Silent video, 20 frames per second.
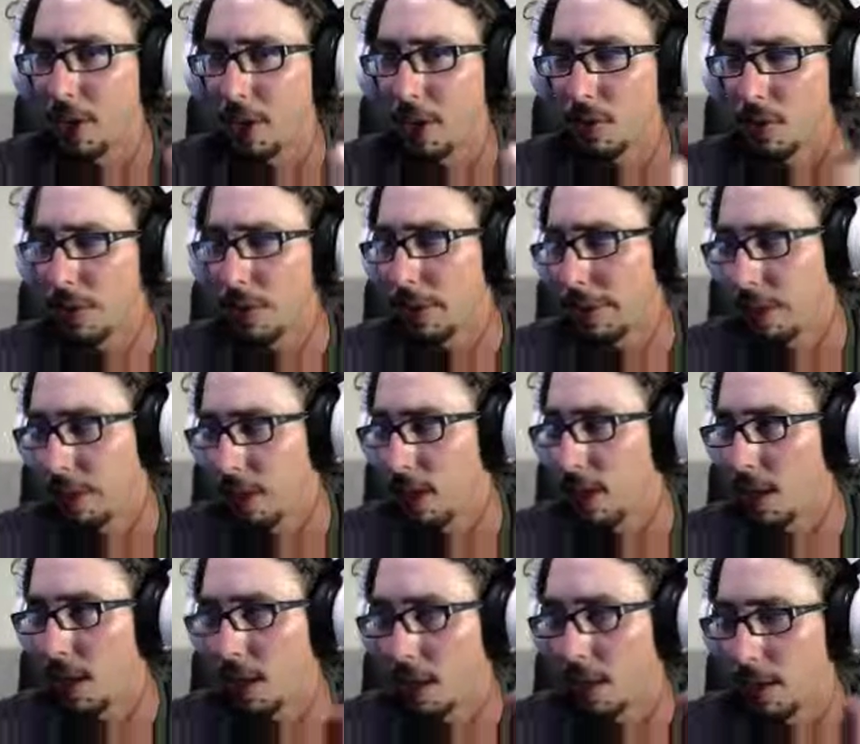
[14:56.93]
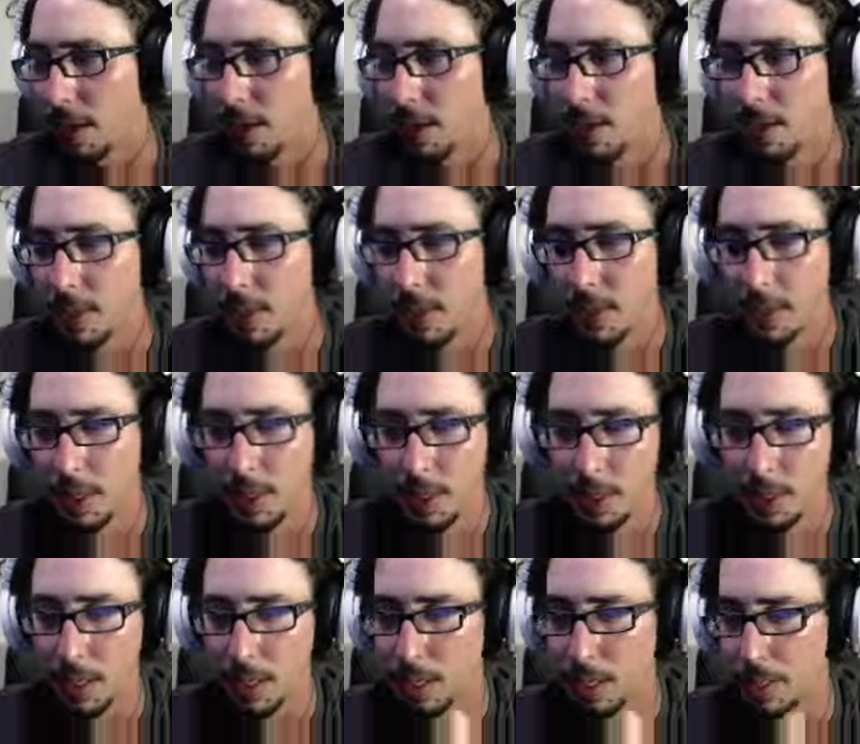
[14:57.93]
Think
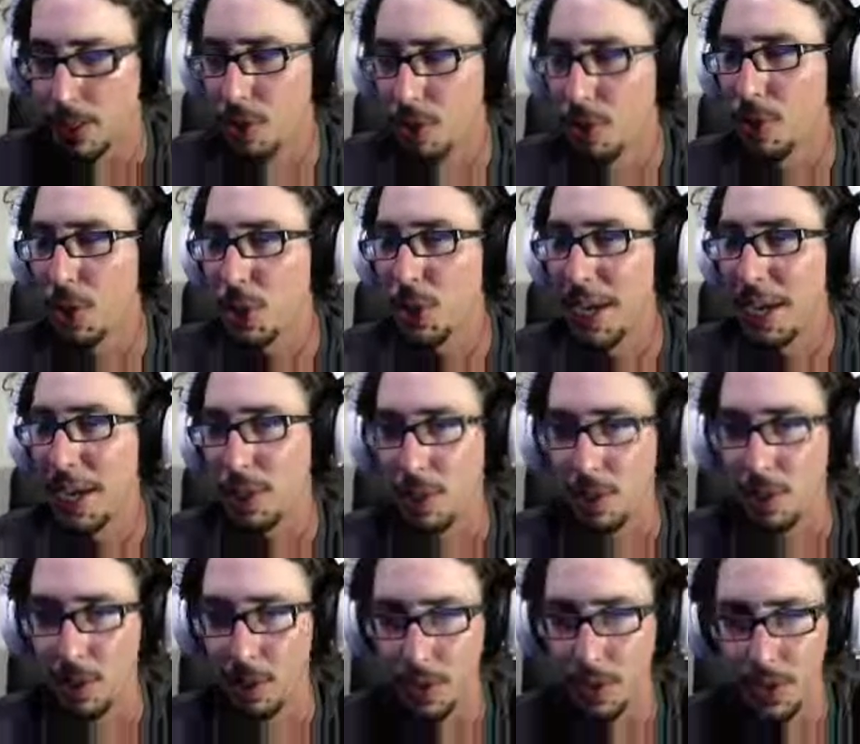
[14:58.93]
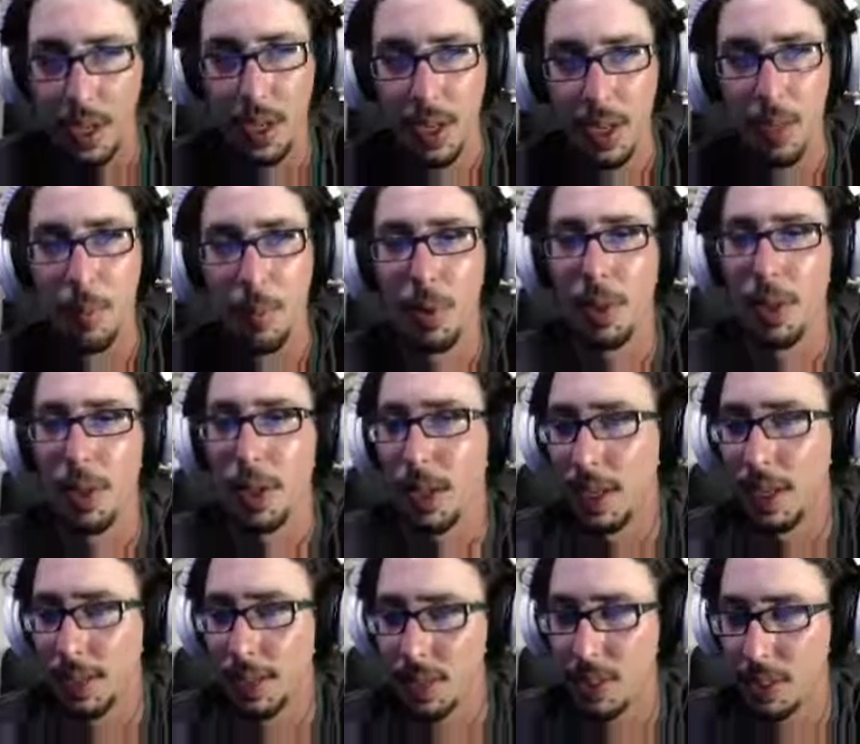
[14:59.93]
Super Smash Brothers, but
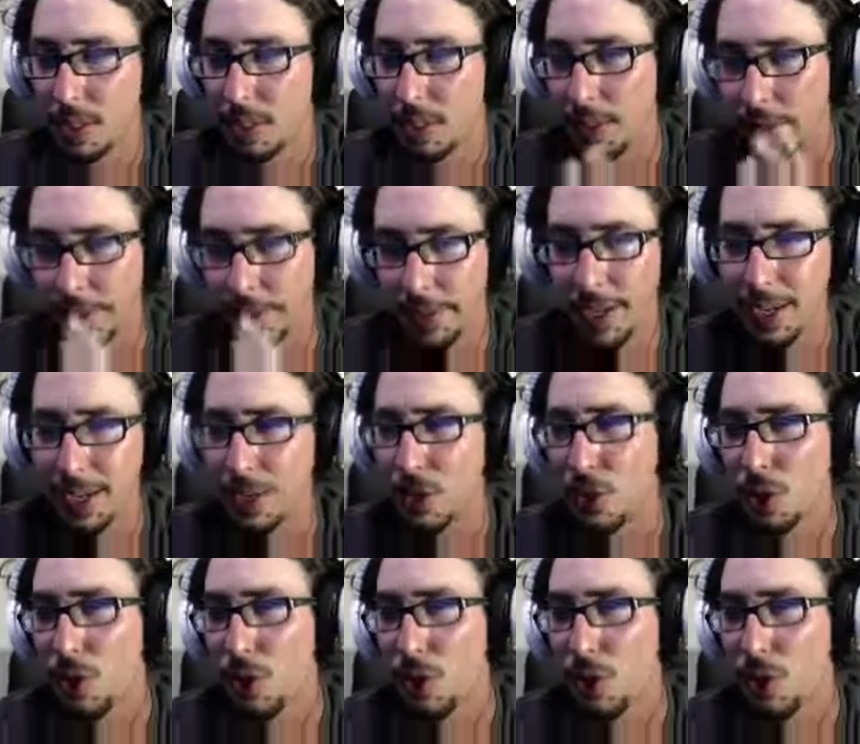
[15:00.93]
it's got its own